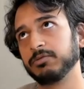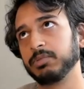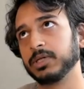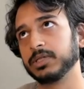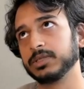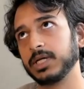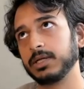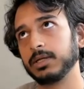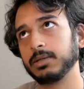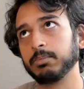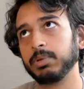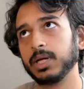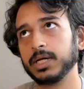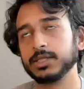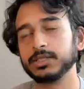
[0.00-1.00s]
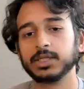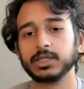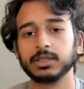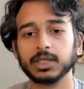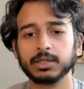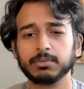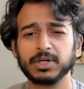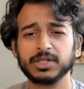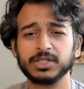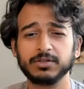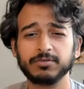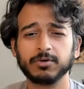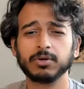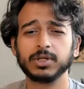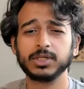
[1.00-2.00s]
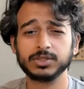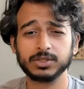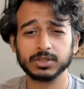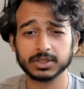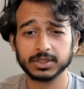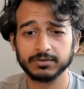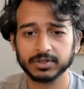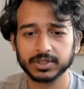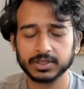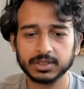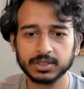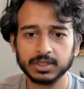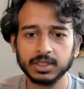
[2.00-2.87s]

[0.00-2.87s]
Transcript: Because that implies that like my default is to leave it.